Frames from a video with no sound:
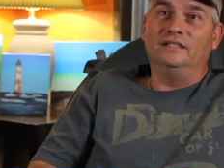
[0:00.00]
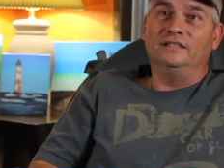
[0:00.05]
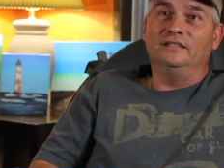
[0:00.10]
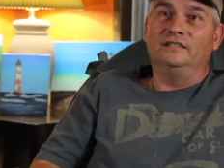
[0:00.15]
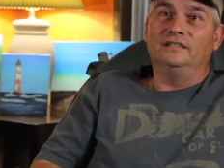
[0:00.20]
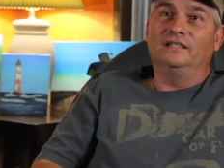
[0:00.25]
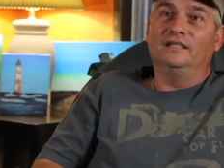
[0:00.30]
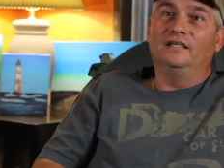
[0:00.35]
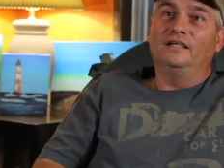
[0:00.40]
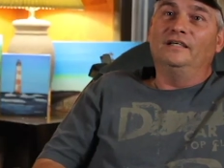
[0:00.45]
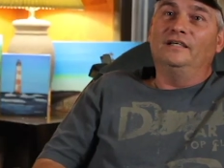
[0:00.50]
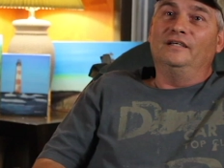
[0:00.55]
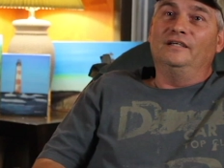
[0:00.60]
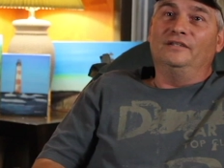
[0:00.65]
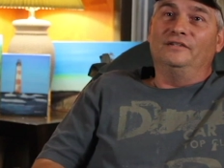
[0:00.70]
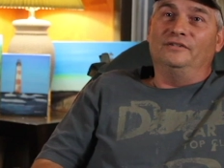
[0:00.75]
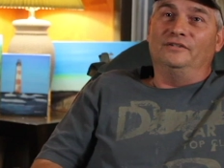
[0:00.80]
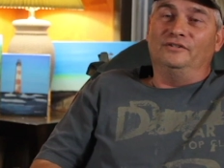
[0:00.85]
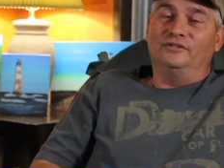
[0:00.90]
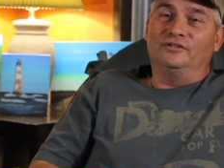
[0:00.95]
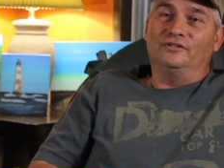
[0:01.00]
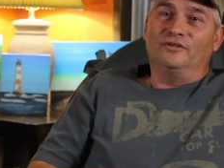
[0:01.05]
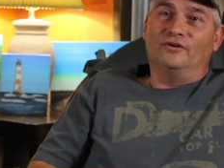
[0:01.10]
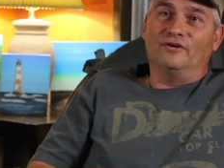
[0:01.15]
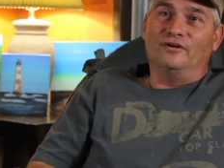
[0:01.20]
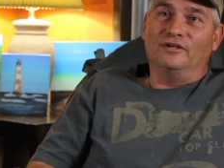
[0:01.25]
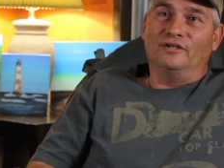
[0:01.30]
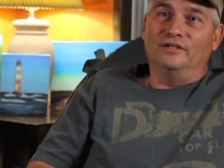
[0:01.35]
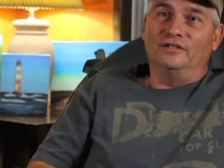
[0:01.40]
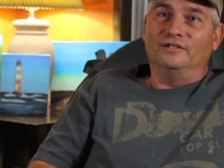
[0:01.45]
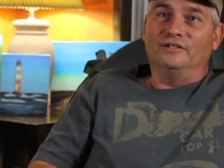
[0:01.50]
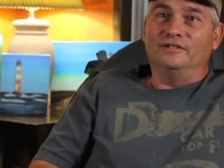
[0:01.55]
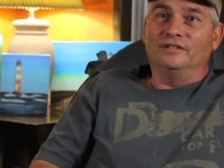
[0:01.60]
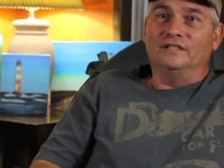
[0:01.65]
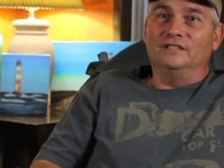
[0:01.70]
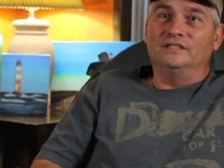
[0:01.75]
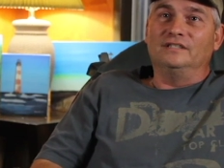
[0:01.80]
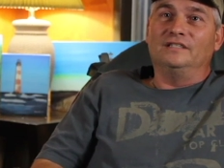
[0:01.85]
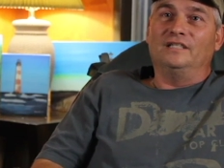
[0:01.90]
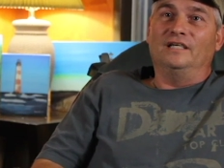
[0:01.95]
is to start young
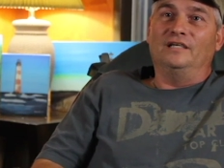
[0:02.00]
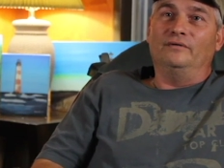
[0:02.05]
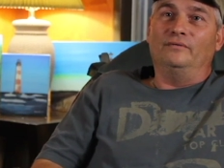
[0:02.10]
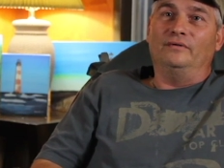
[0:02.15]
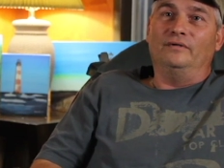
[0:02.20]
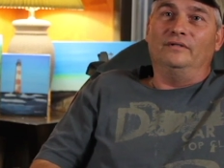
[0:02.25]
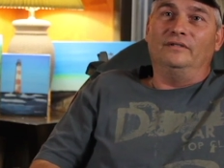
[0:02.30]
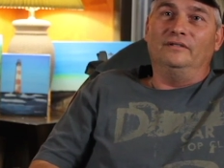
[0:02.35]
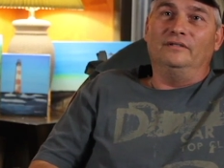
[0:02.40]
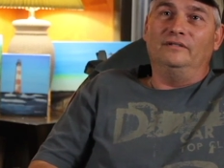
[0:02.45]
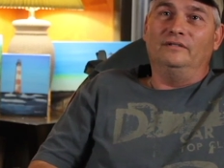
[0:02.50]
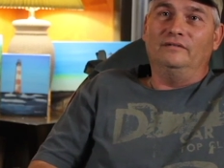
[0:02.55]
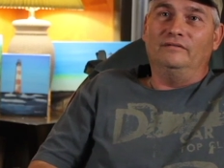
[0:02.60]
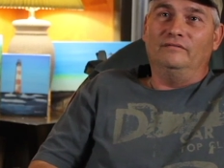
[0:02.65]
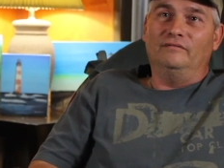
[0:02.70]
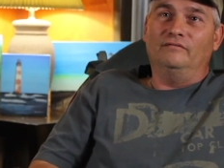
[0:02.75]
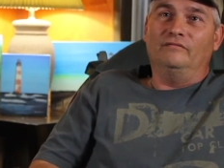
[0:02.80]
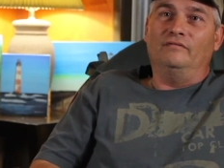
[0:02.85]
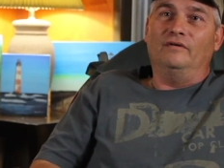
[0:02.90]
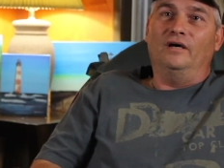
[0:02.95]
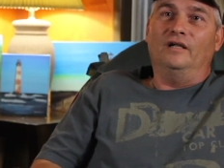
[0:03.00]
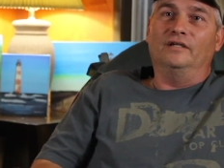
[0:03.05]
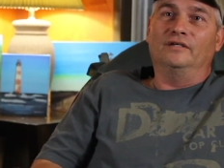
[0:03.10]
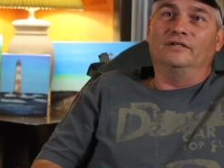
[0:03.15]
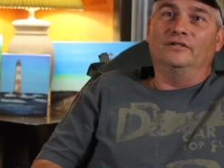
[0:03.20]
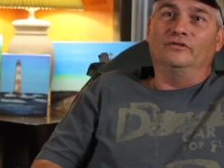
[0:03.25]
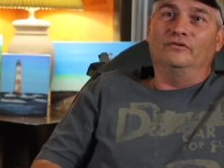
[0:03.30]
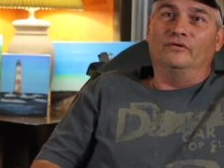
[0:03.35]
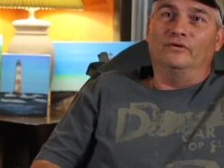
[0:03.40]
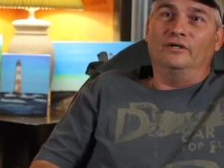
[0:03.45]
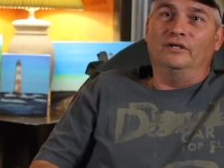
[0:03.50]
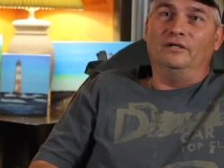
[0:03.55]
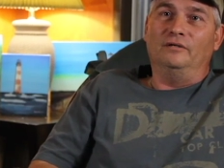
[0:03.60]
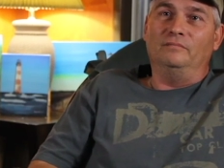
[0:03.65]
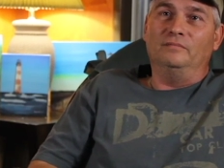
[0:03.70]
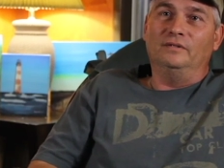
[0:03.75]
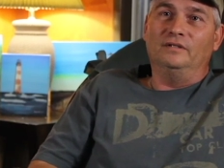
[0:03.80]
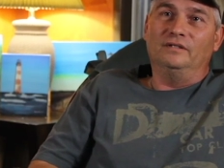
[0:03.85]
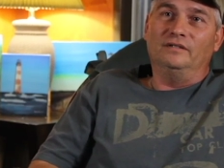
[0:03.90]
and stay with it. Follow your dream